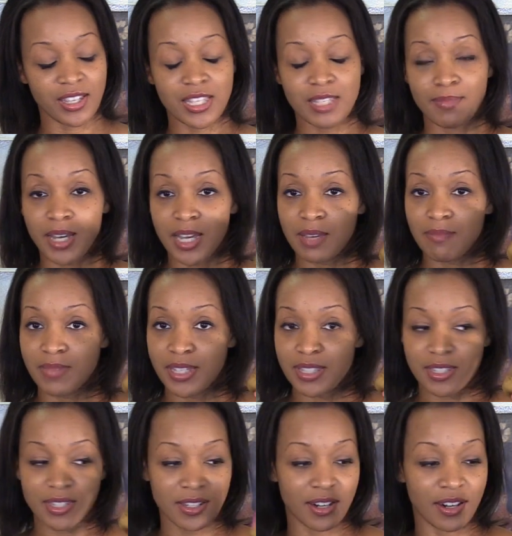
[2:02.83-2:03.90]
is my
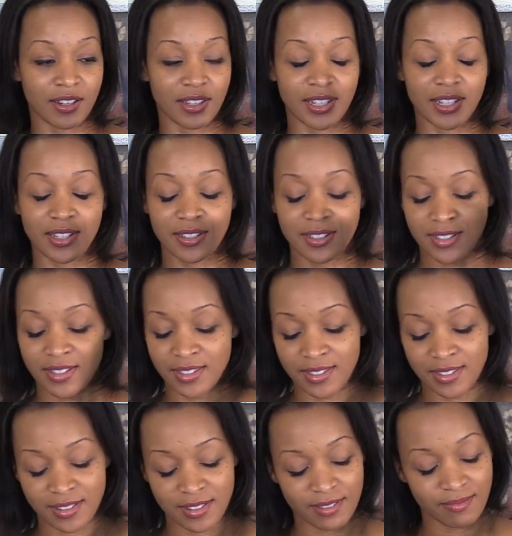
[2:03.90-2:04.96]
minced garlic. It's
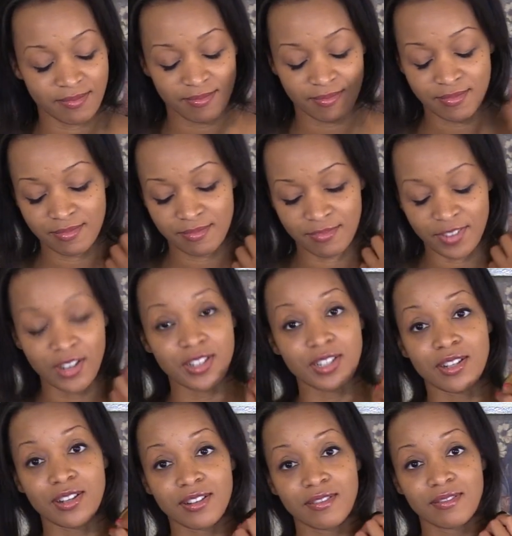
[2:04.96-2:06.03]
just very
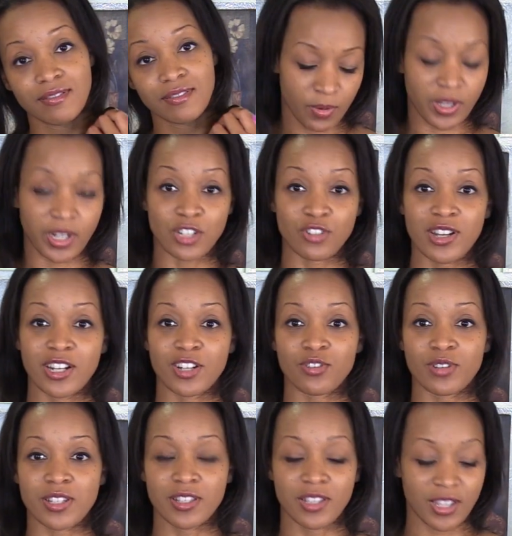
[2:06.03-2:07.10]
dear. We're gonna try to
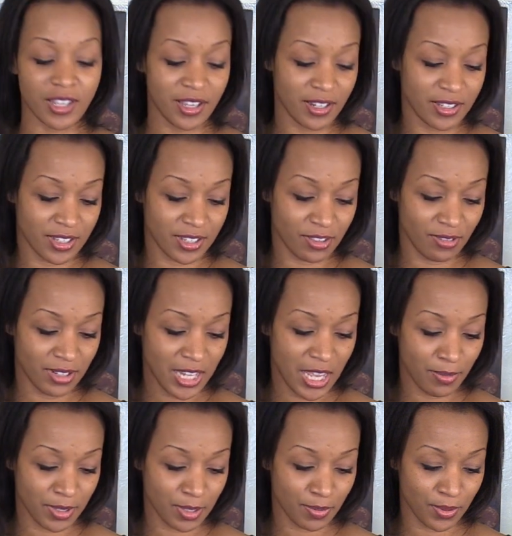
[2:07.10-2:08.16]
drizzle again. This is 3
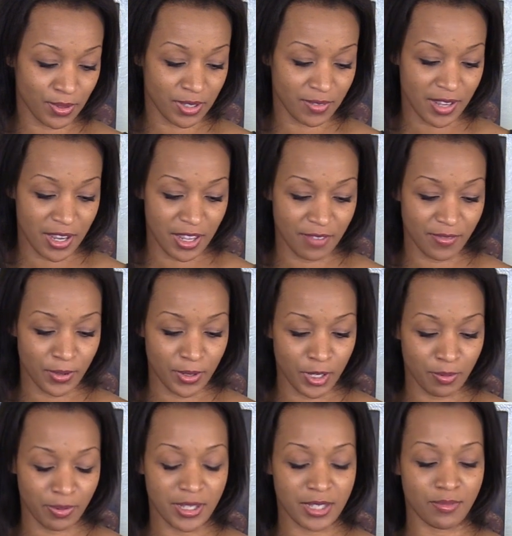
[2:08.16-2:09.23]
tablespoons of olive
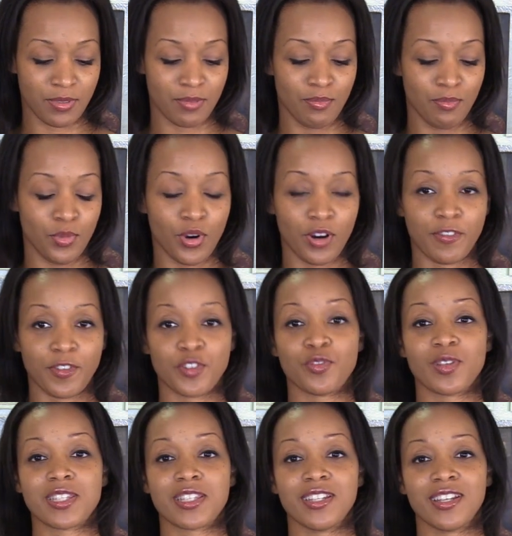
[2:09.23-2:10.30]
oil plus more for
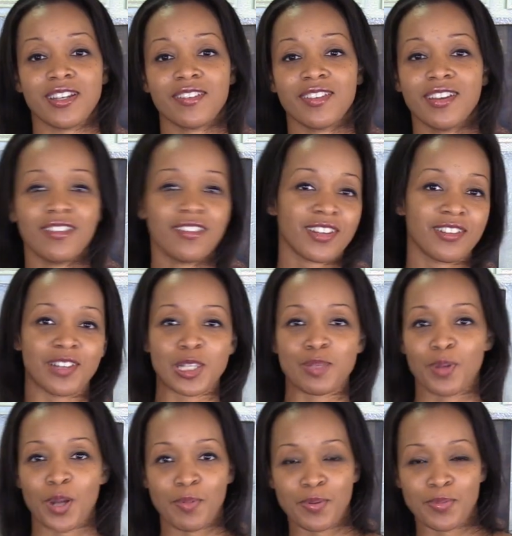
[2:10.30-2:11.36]
drizzling. We're gonna
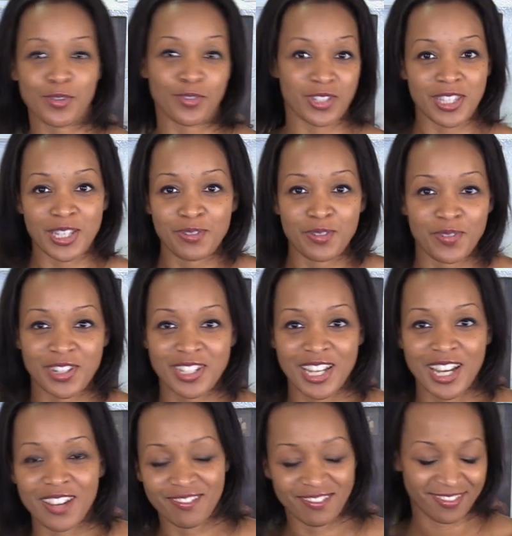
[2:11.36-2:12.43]
experiment with drizzling one more
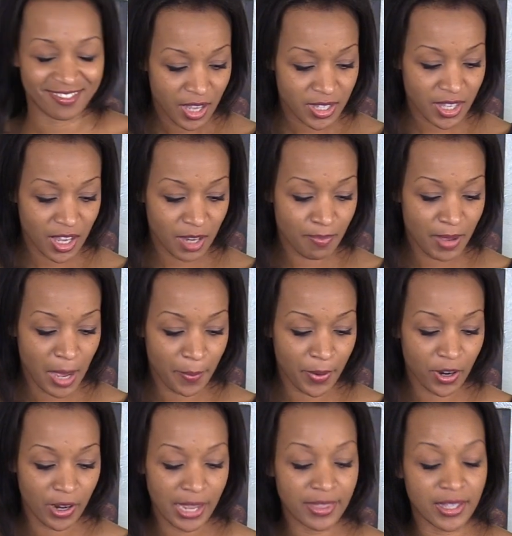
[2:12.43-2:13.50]
time. Salt and
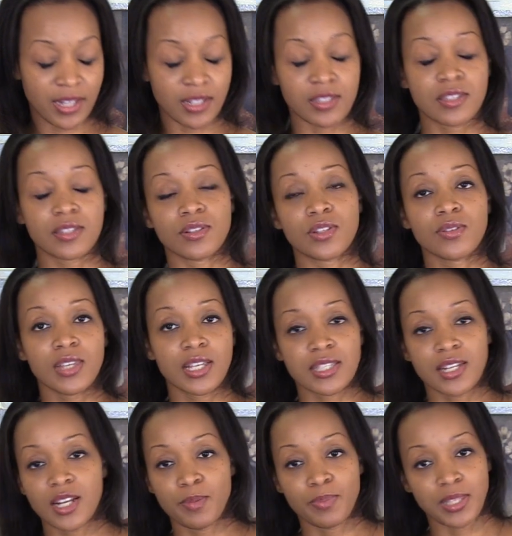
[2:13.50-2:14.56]
pepper, and then, so 2 things
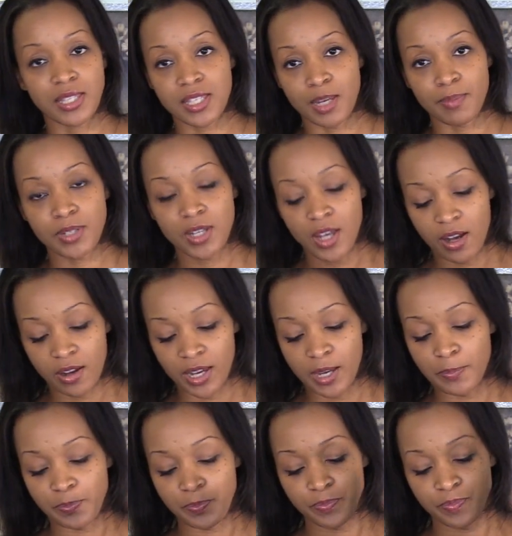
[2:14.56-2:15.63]
that I completely skipped.
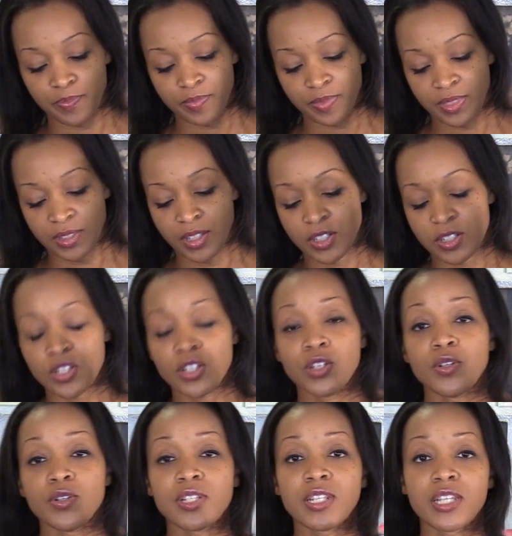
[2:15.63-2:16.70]
Okay,
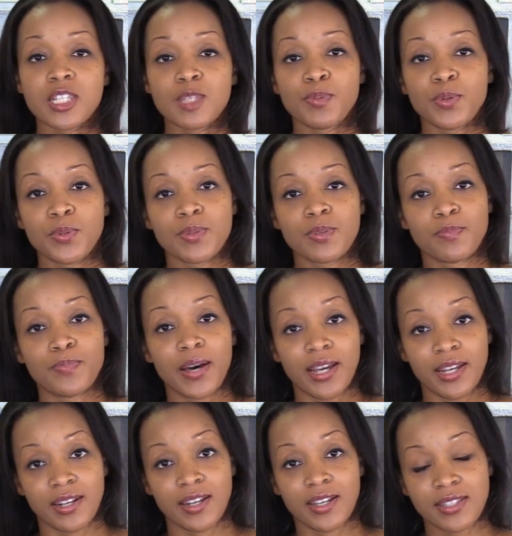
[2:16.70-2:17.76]
2 teaspoons of
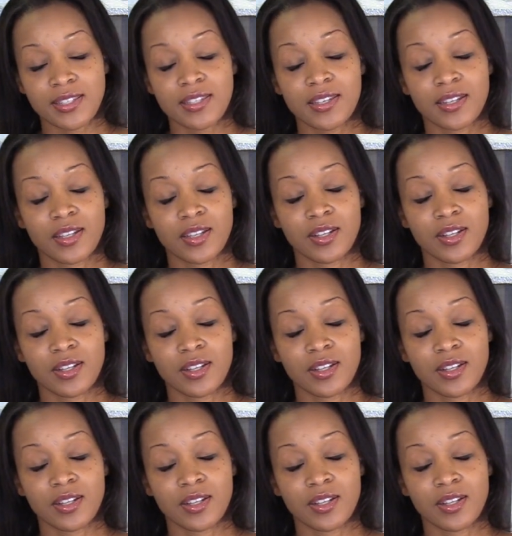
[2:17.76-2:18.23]
pine nuts.